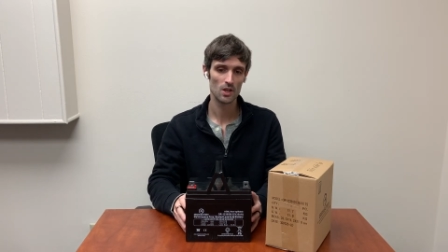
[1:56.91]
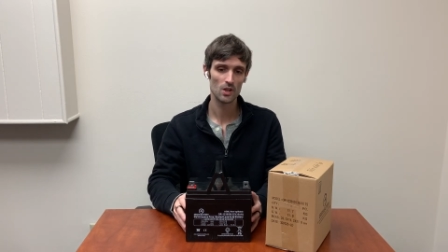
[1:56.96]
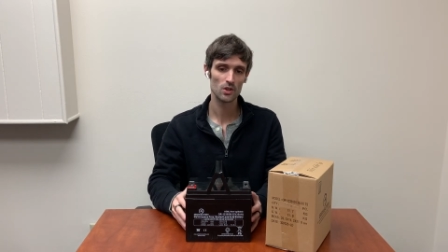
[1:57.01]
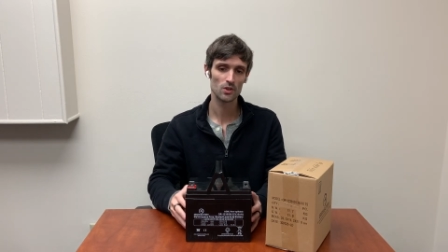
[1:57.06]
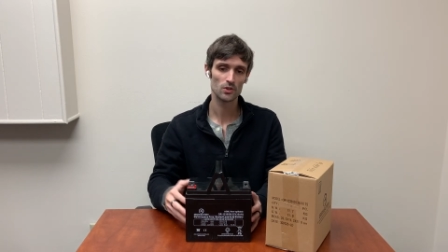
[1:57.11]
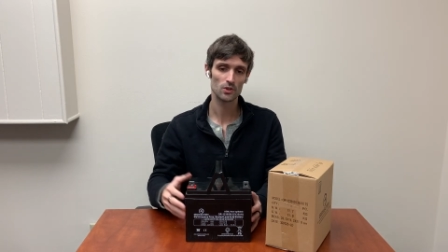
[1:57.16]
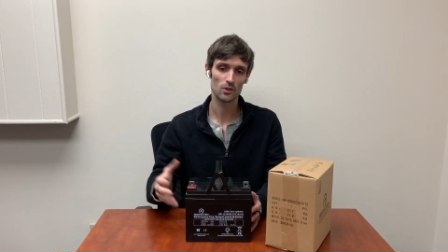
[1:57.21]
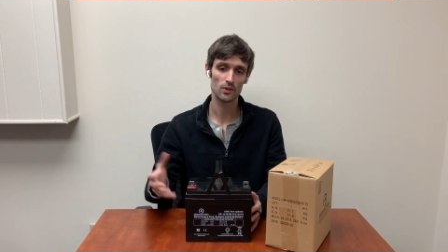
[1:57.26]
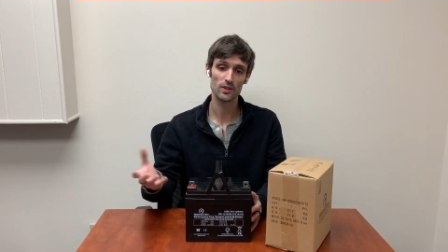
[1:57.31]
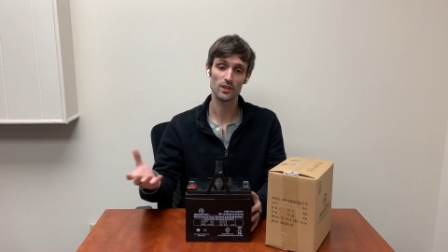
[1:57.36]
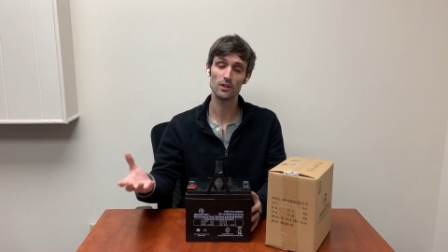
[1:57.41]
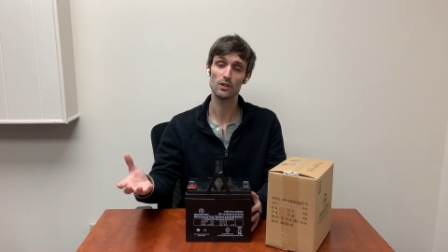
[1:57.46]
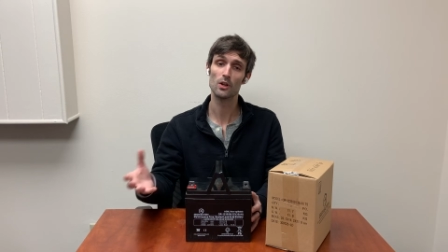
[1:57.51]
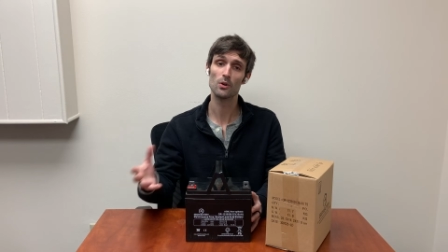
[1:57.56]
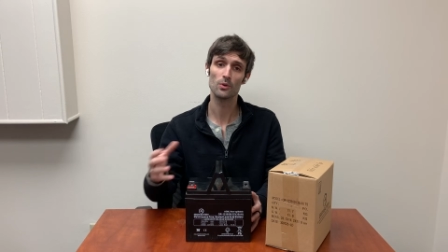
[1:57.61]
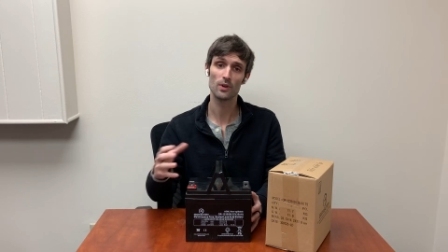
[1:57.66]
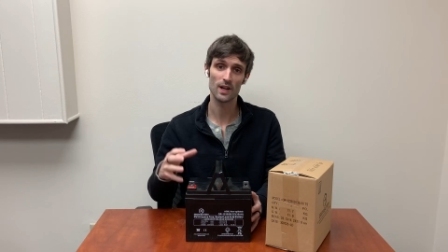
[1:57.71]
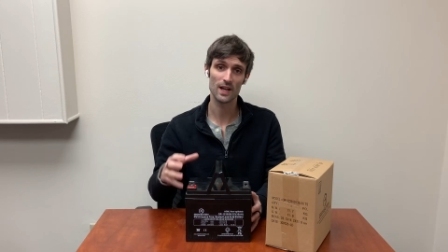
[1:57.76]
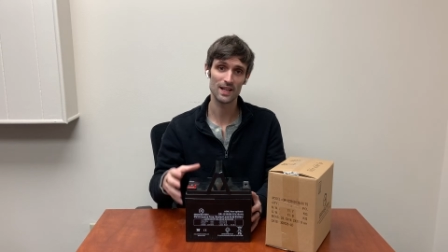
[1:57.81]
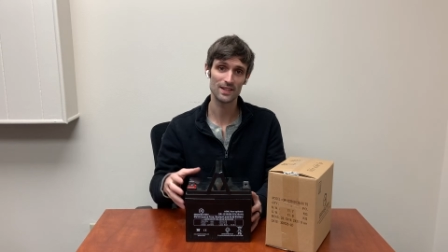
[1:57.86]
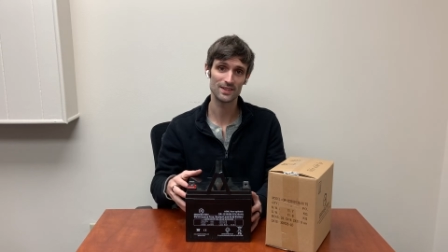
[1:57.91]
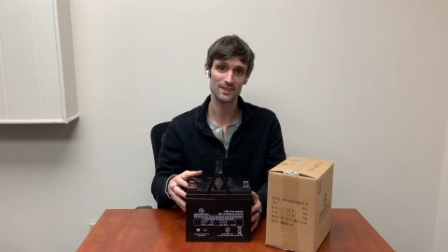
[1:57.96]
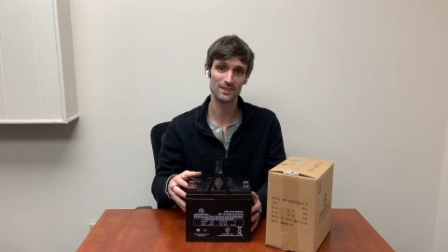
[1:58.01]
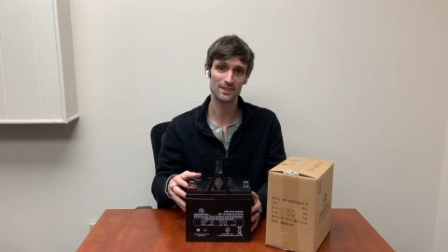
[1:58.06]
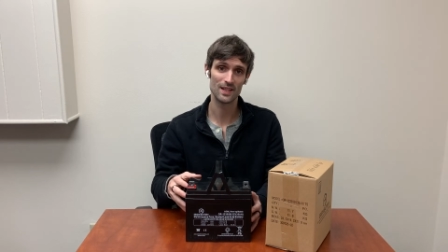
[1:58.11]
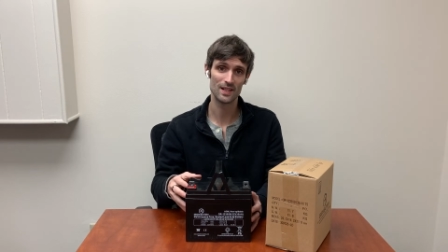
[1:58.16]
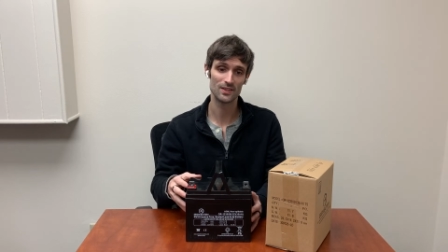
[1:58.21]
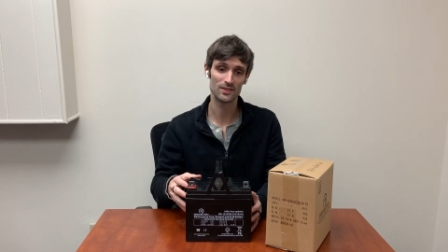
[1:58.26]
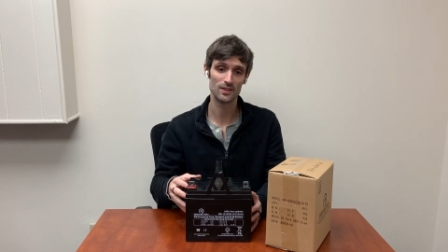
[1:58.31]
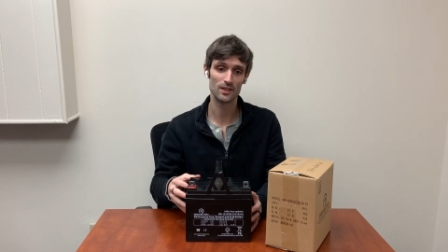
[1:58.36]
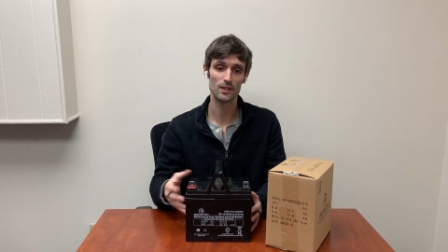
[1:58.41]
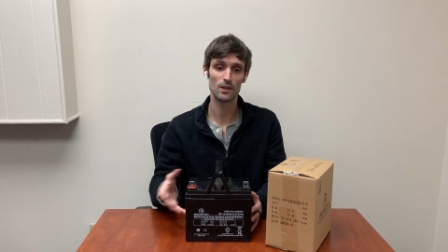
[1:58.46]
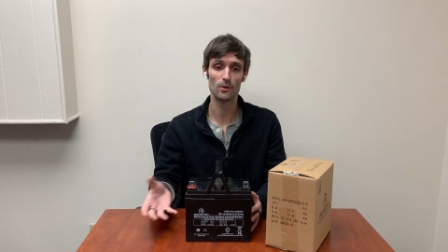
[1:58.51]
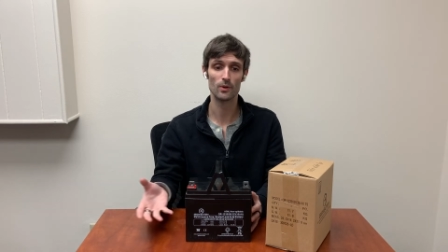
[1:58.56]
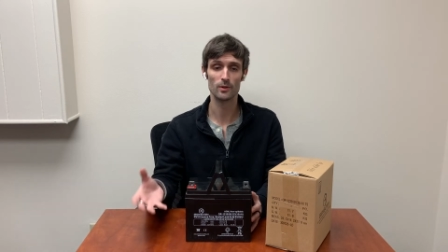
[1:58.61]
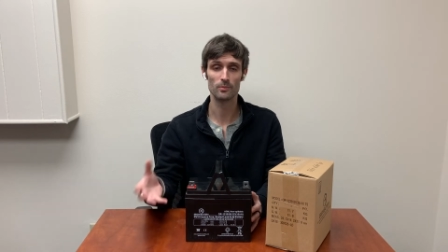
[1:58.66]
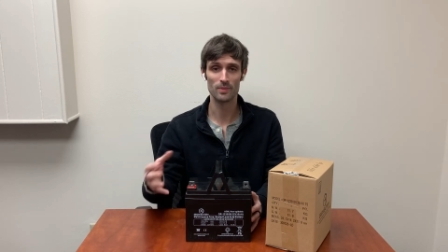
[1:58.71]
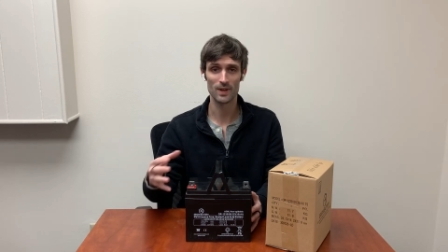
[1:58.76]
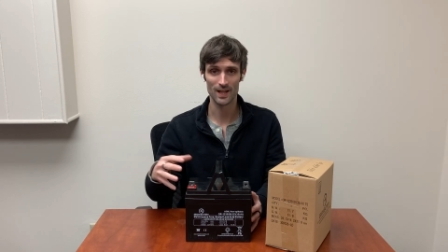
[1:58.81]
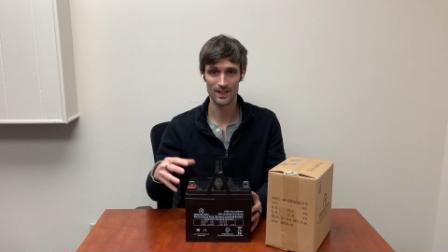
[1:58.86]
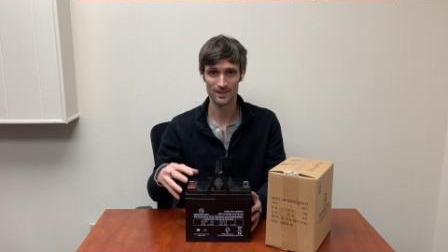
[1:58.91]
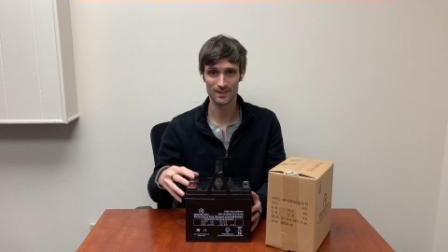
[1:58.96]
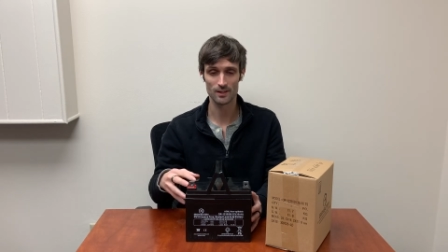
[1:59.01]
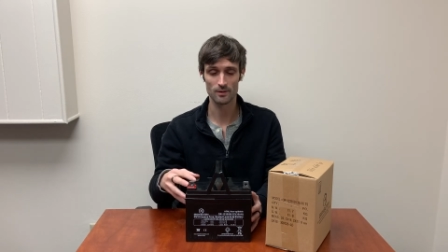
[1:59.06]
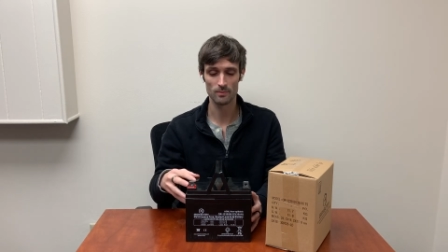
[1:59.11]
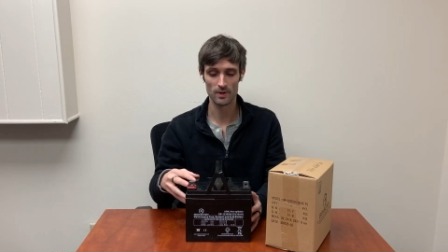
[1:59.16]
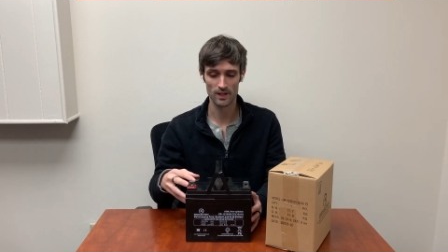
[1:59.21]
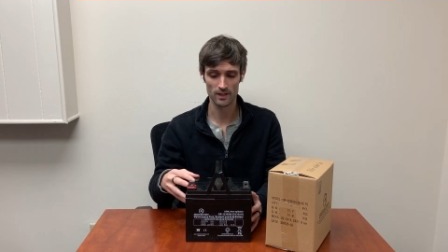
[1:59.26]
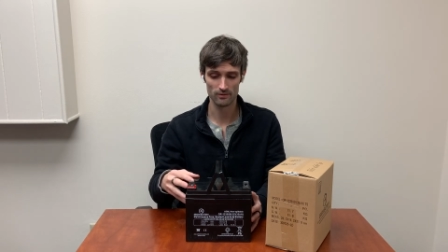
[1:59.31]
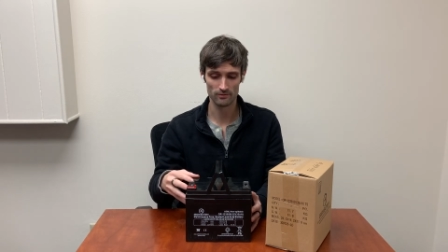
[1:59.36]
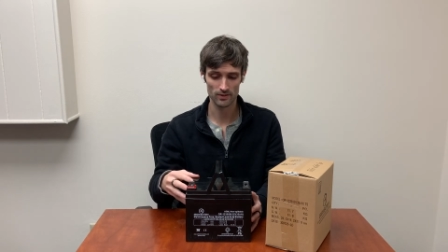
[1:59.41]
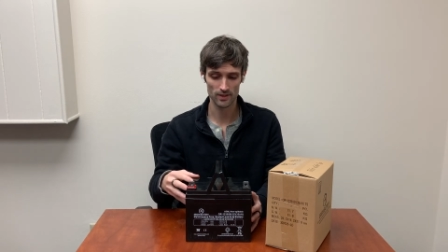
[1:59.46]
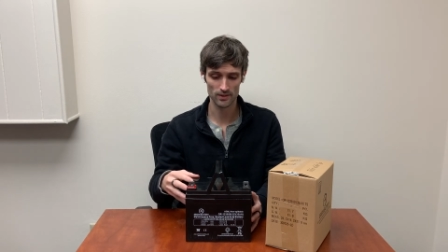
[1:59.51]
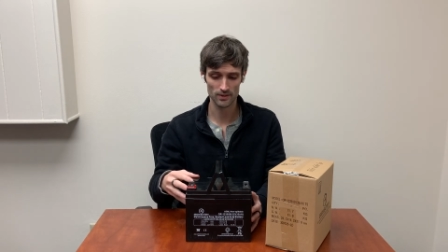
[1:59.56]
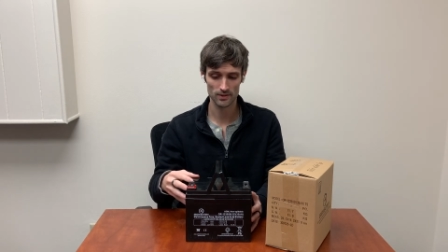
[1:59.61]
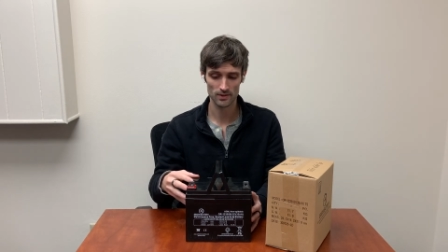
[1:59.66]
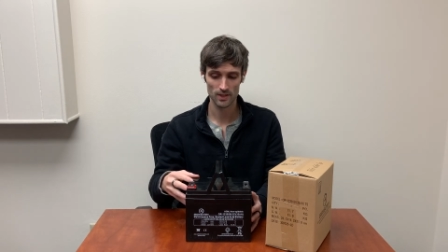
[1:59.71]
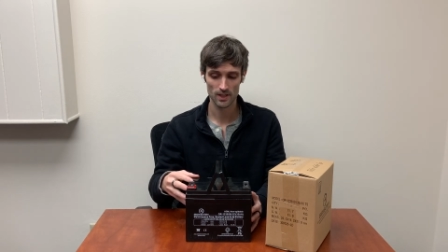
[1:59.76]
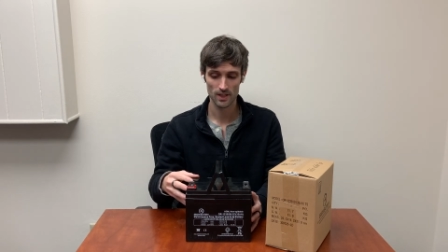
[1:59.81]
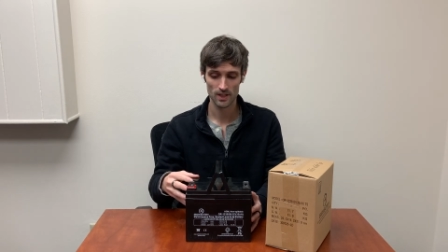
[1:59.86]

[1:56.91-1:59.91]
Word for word: So in the lower acid density, going back to the benefits,